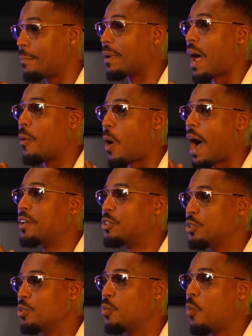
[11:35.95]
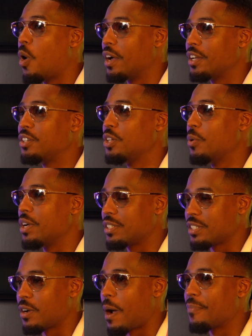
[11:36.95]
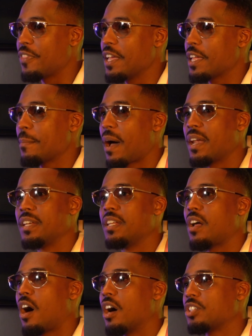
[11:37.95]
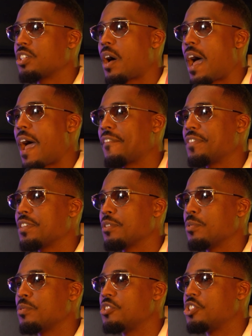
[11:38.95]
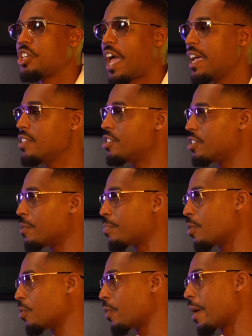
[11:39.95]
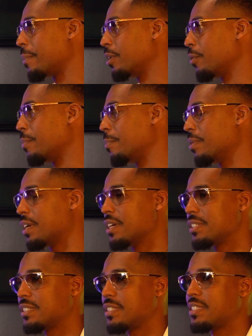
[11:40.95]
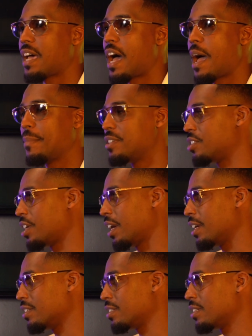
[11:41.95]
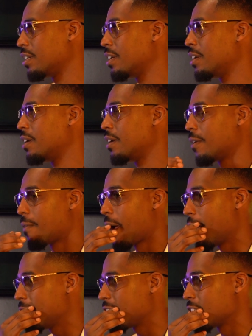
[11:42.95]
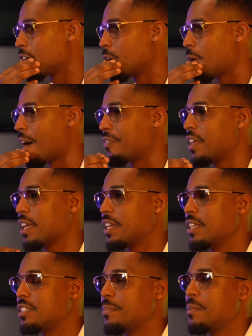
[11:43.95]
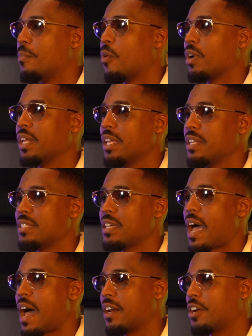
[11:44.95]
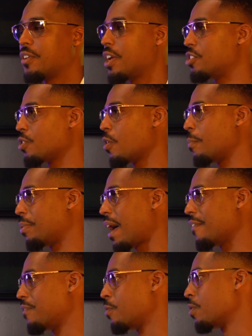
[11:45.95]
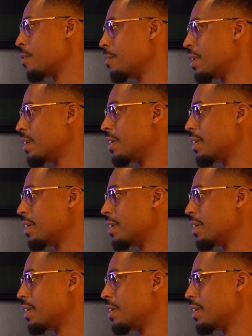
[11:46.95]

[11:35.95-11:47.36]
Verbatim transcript: But I, I do want to do it, so I'm thinking about it. And then also I have to change the program a little you bit because well. the time has changed, mm-hmm. right? So I think it needs to be more leaning to how to create your own platform.